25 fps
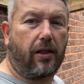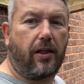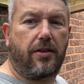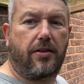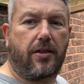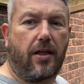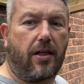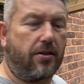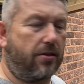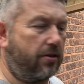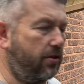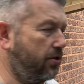
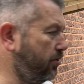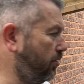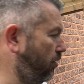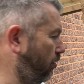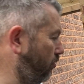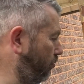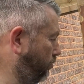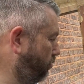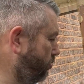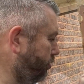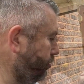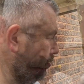test the
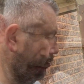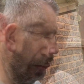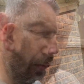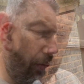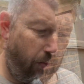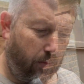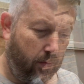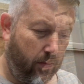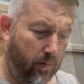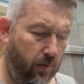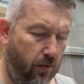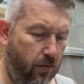salt.
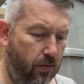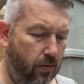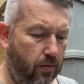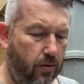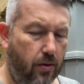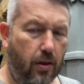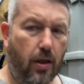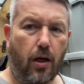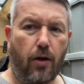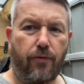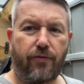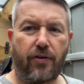
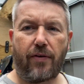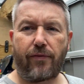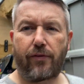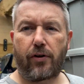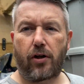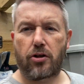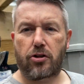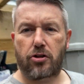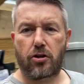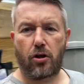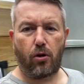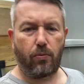So if you haven't
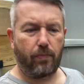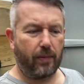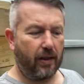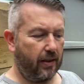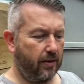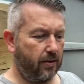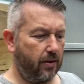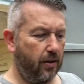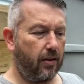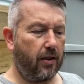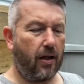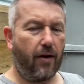got a salt
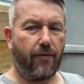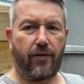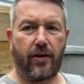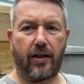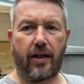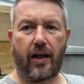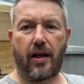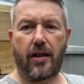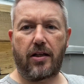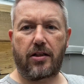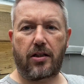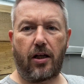meter, definitely
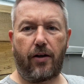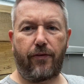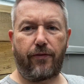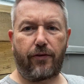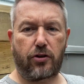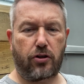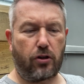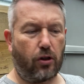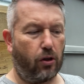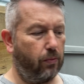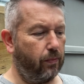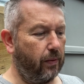get yourself a
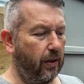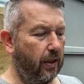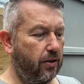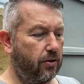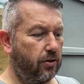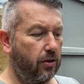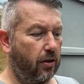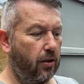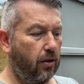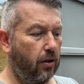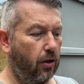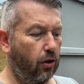salt
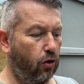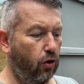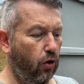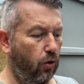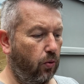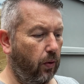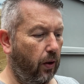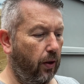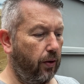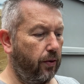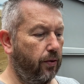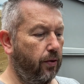meter, a good
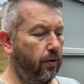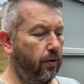one.